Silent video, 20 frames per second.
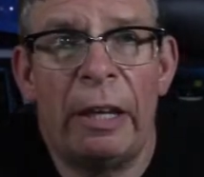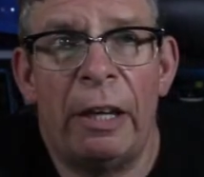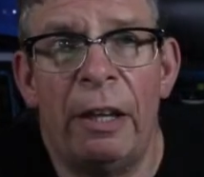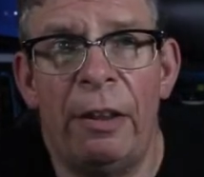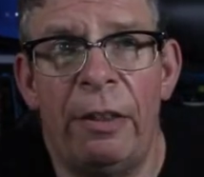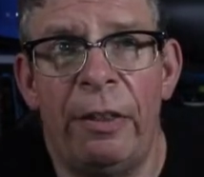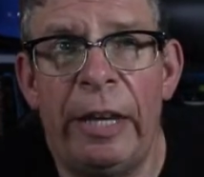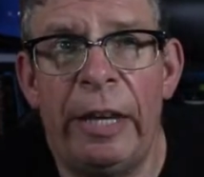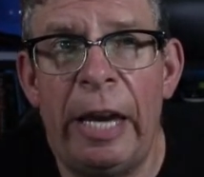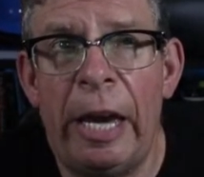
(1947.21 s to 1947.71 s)

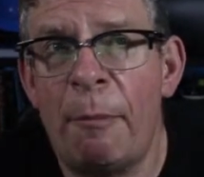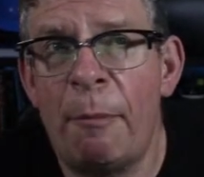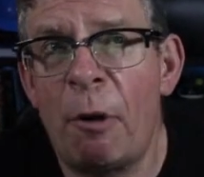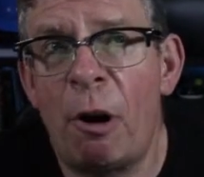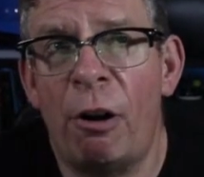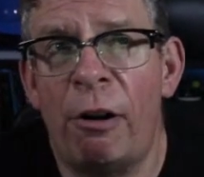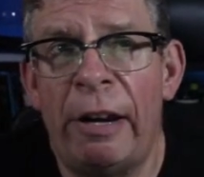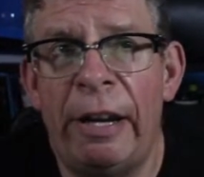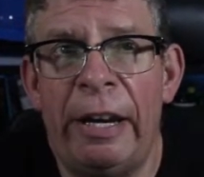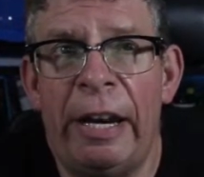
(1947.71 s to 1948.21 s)
the
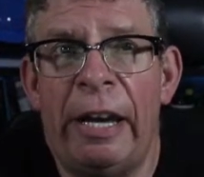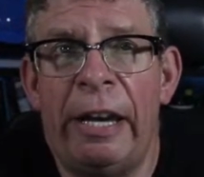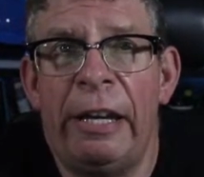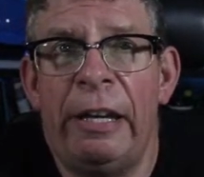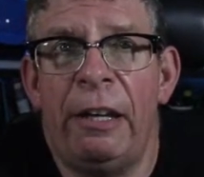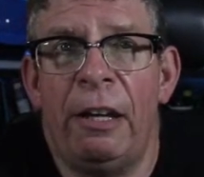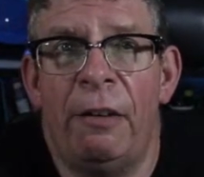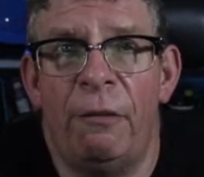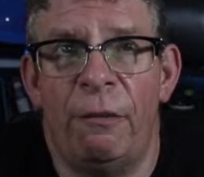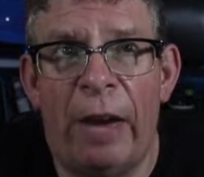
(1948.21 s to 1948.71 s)

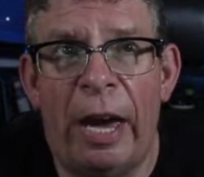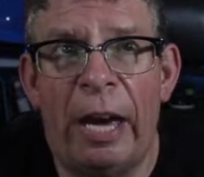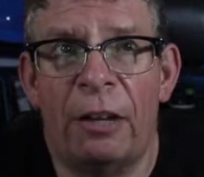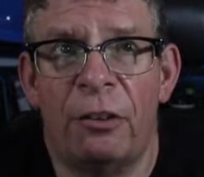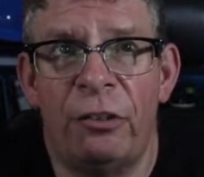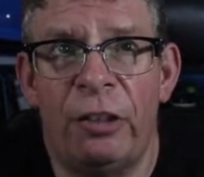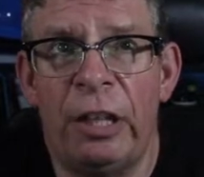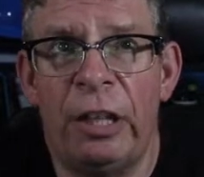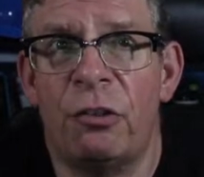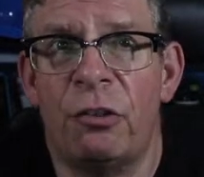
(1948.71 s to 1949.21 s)
mRNA
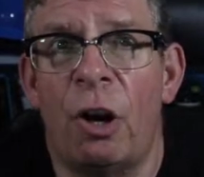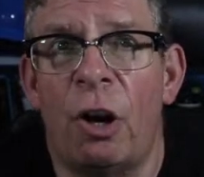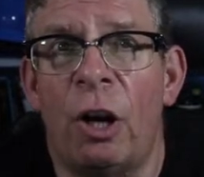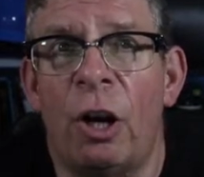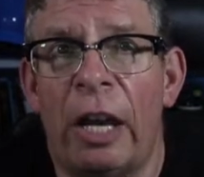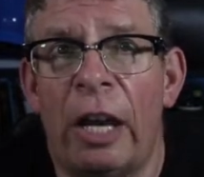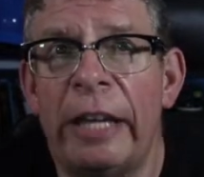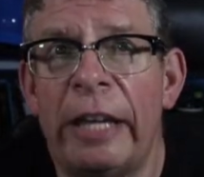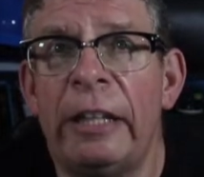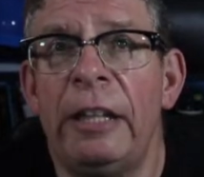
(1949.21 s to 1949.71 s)
vaccines are
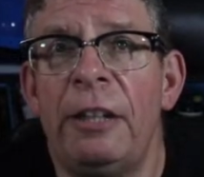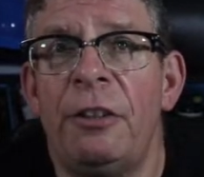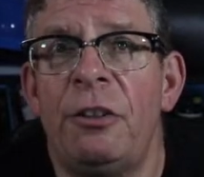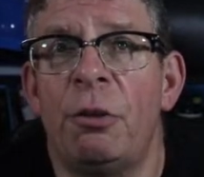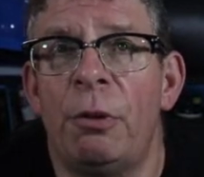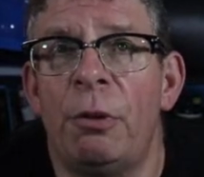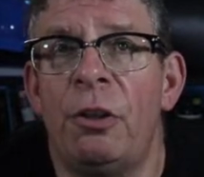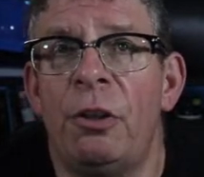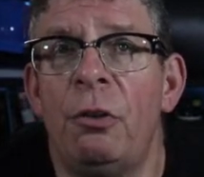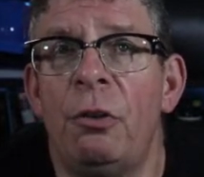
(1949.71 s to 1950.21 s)
likely to
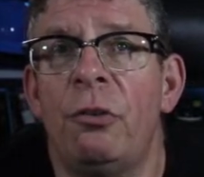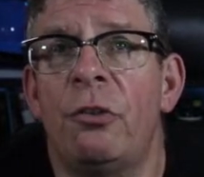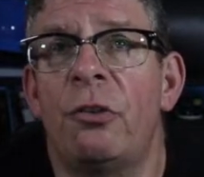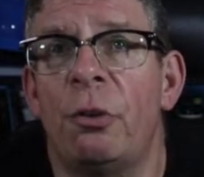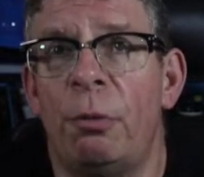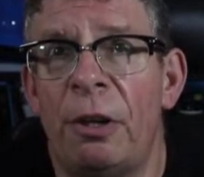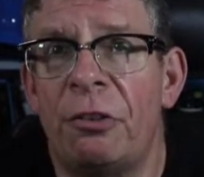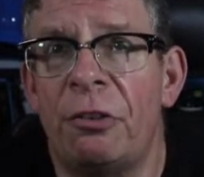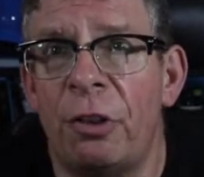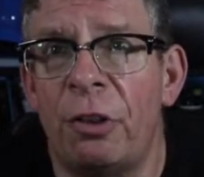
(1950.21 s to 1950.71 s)
reduce the
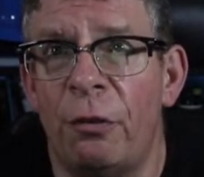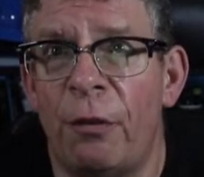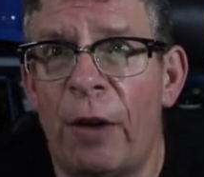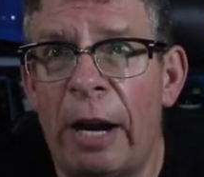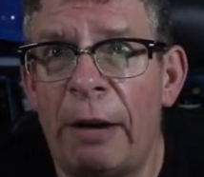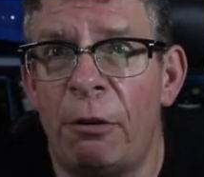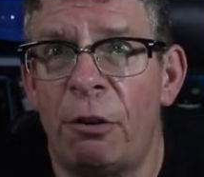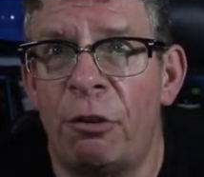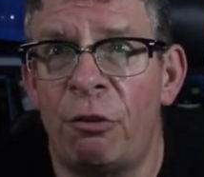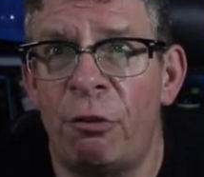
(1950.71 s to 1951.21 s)
risk of
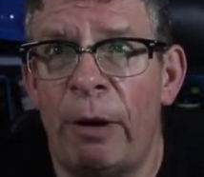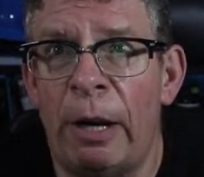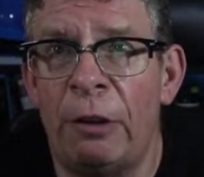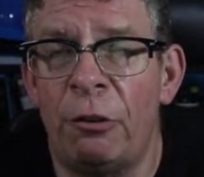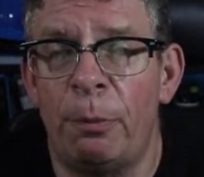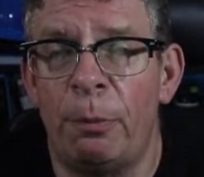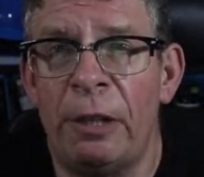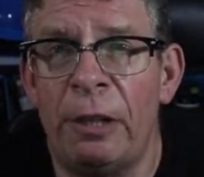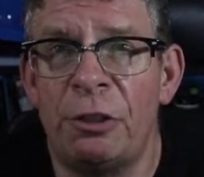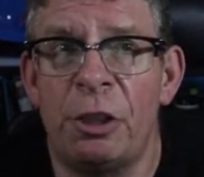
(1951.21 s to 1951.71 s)
virus
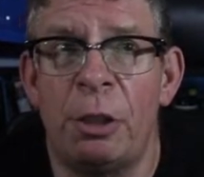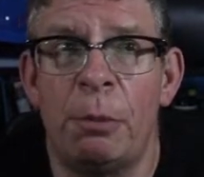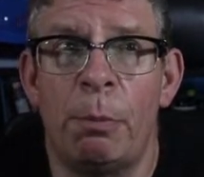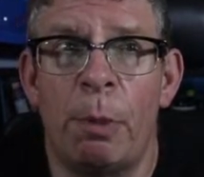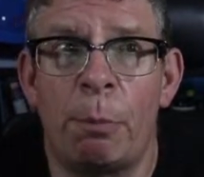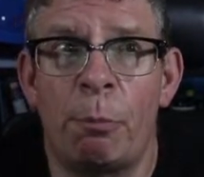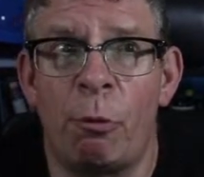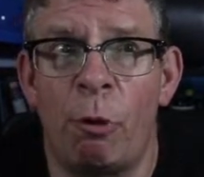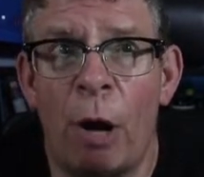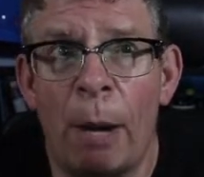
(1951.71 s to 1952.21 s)
transmission,
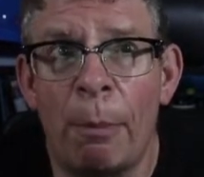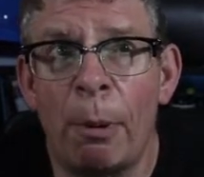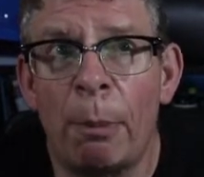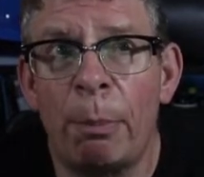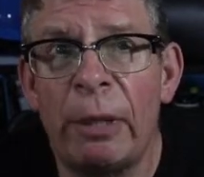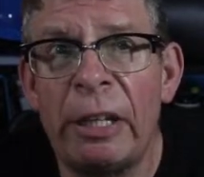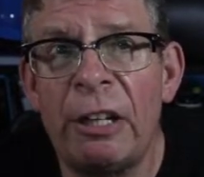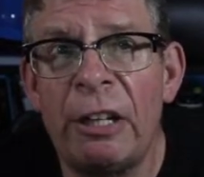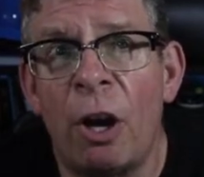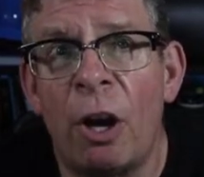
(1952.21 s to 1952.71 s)
but
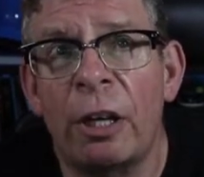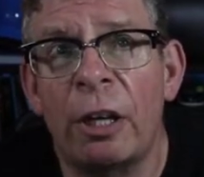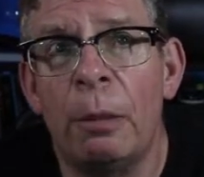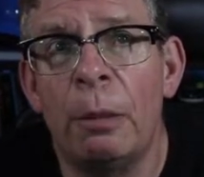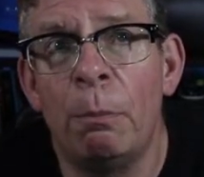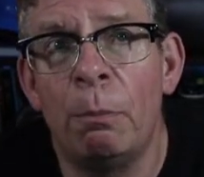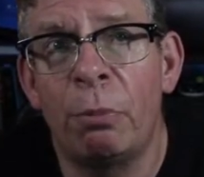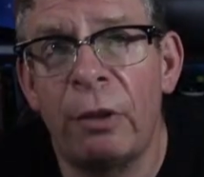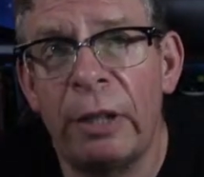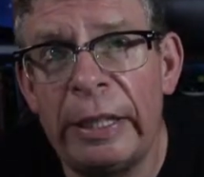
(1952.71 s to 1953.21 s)
probably not
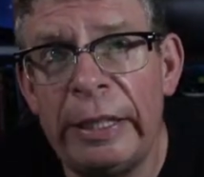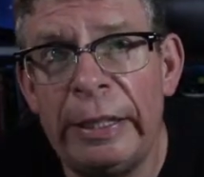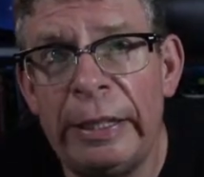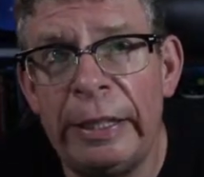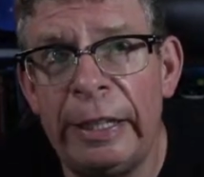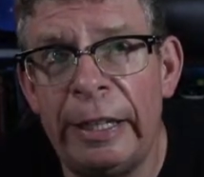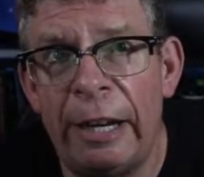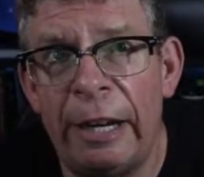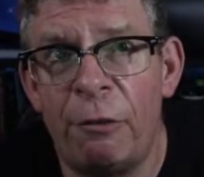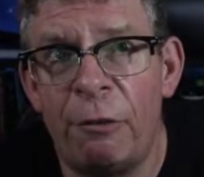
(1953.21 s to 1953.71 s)

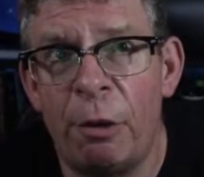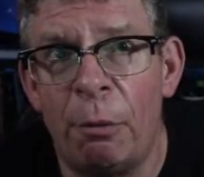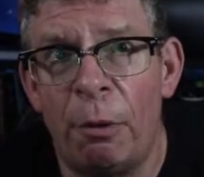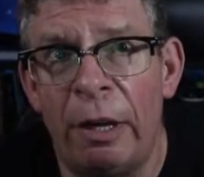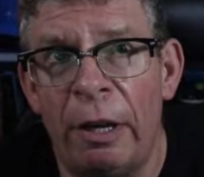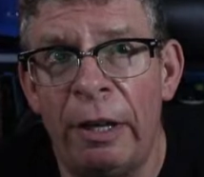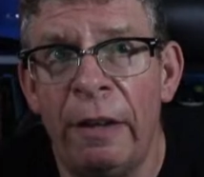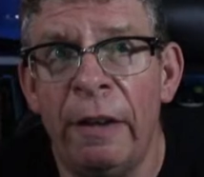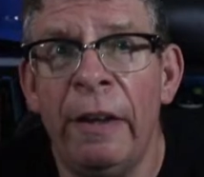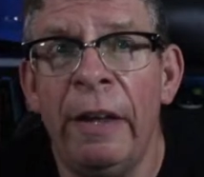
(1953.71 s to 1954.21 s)
completely in
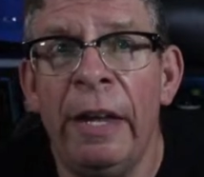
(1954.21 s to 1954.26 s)
everyone.